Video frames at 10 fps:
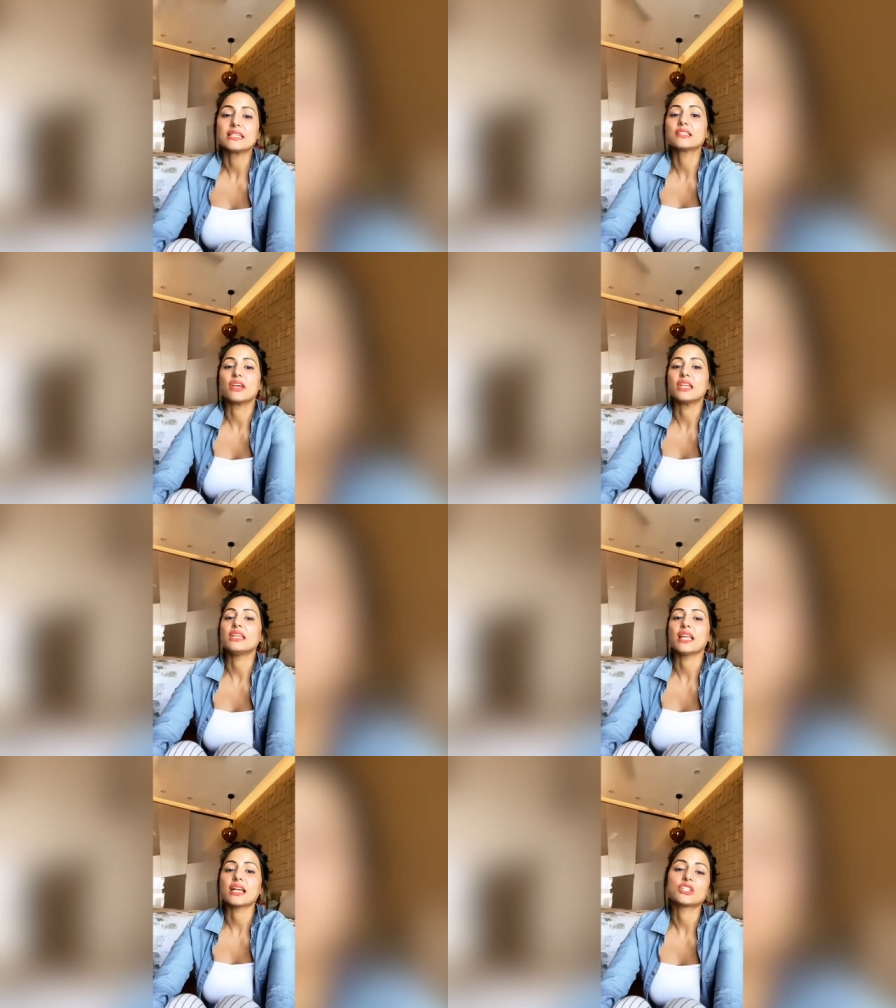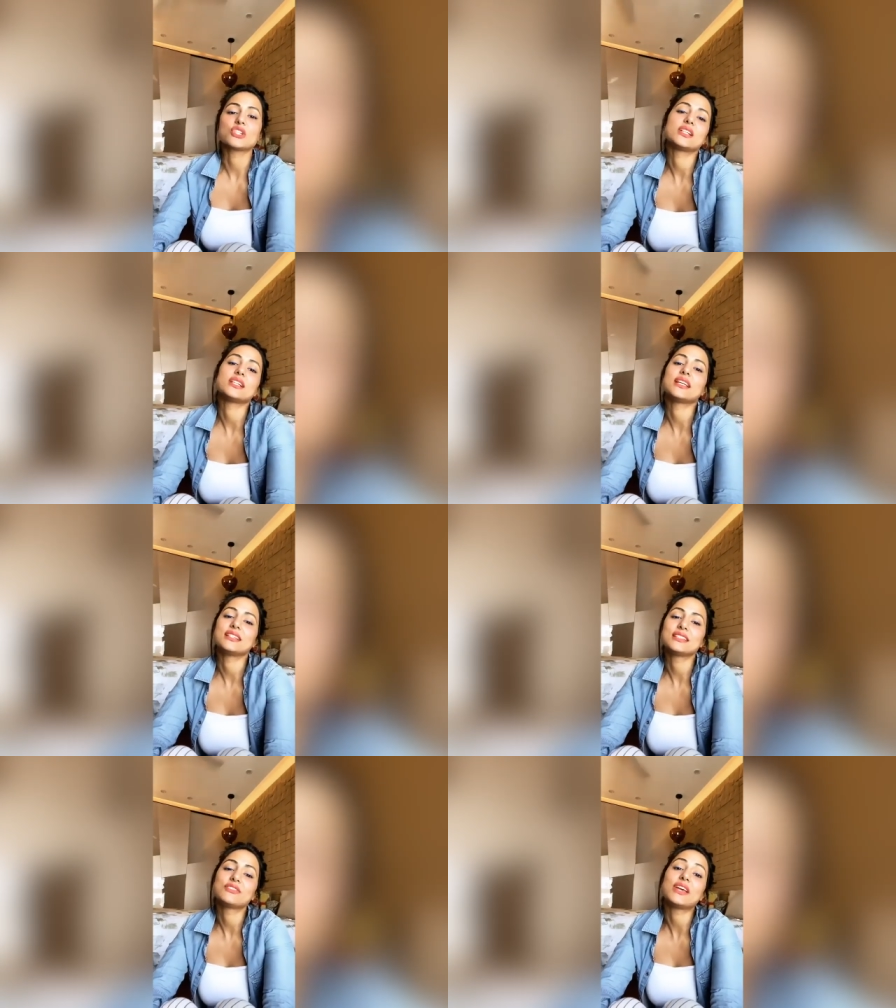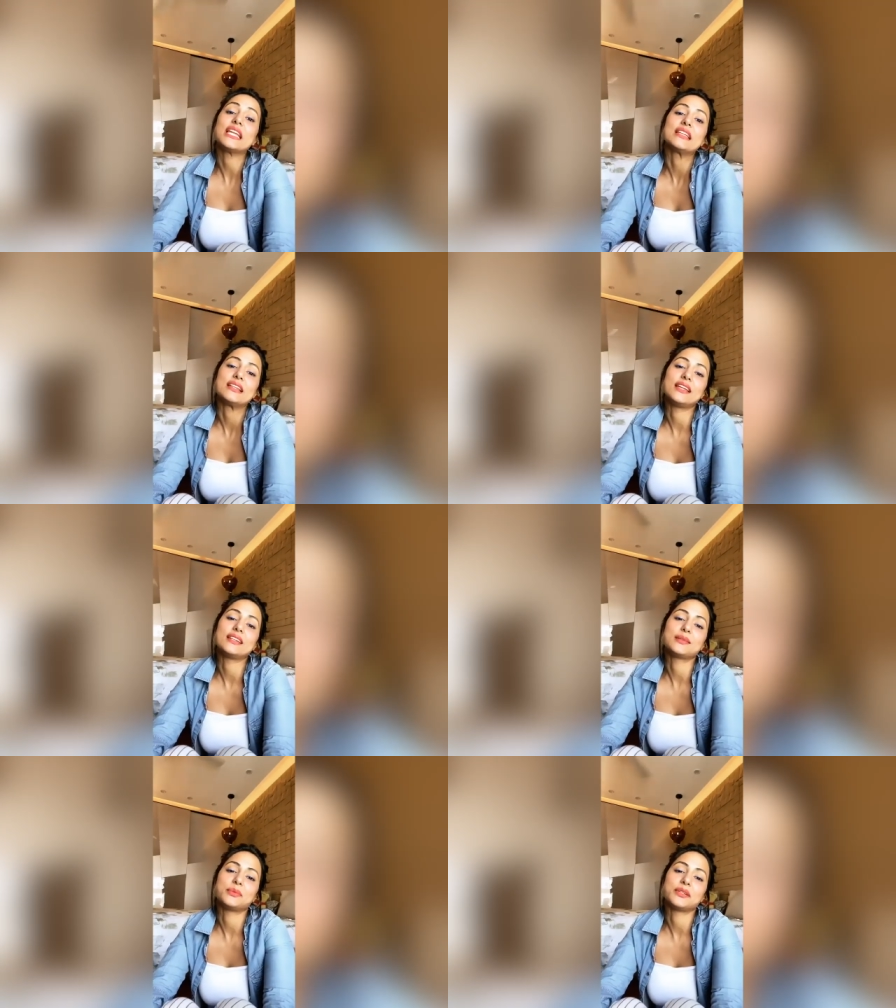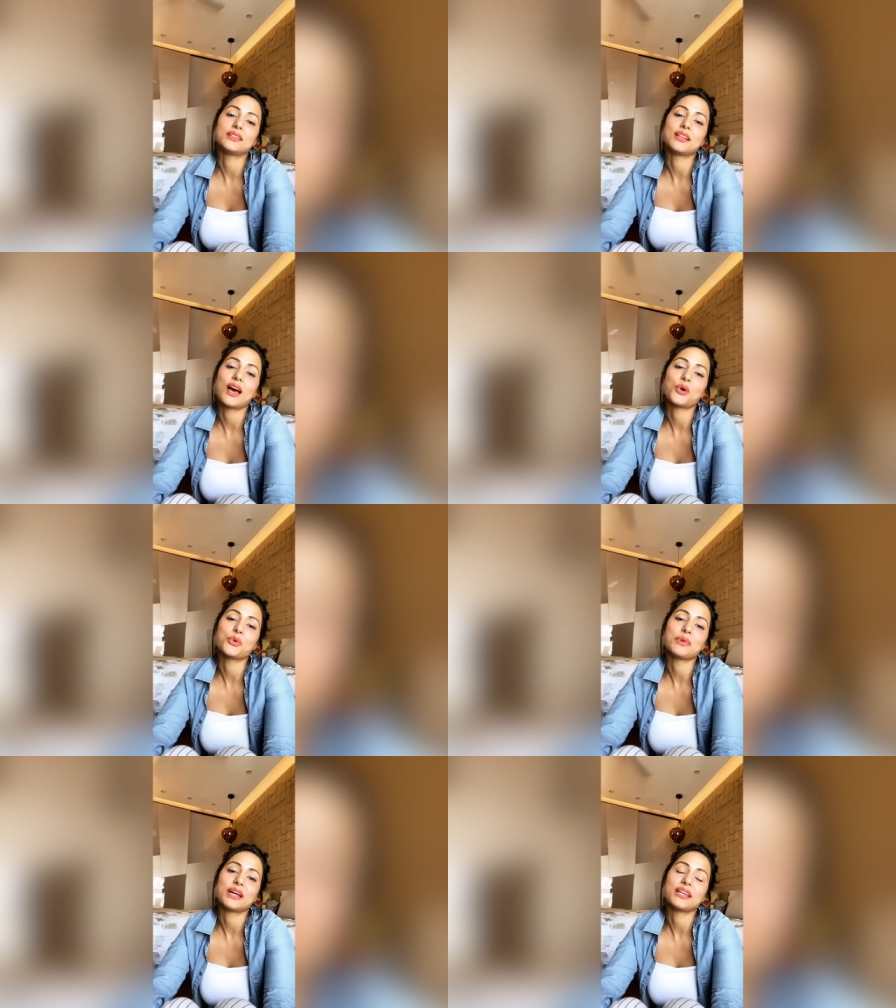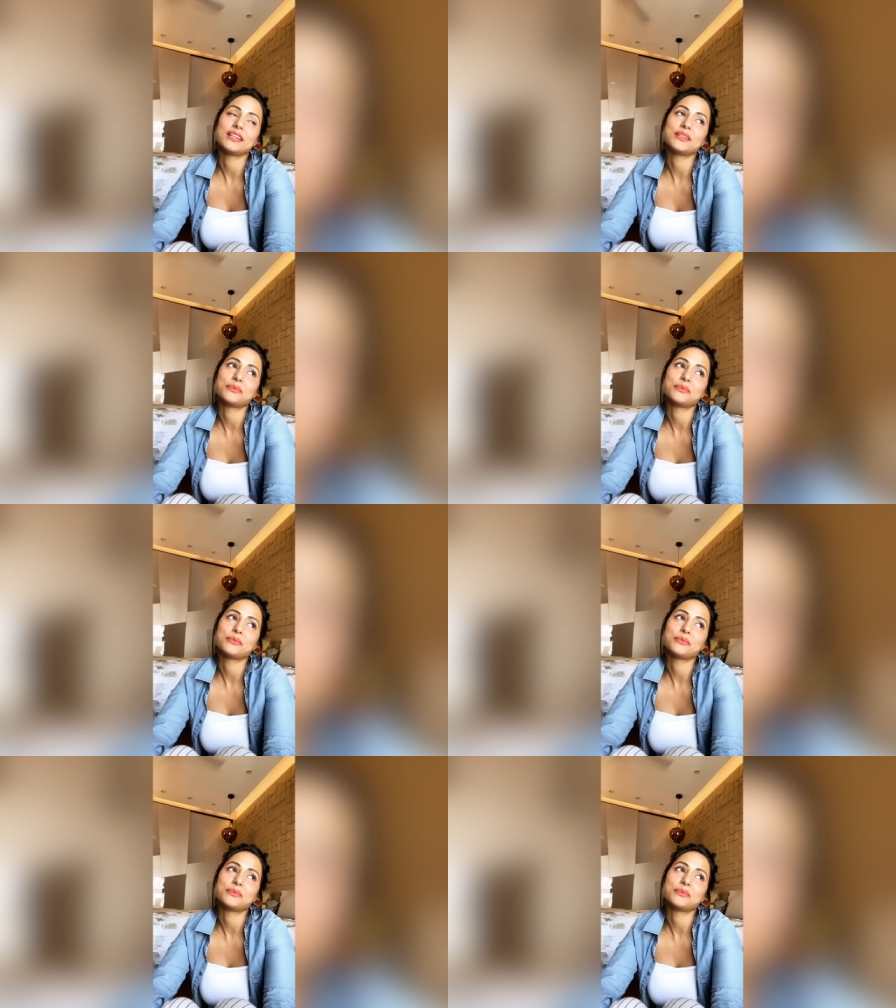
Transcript: it is very natural and it's very relatable how my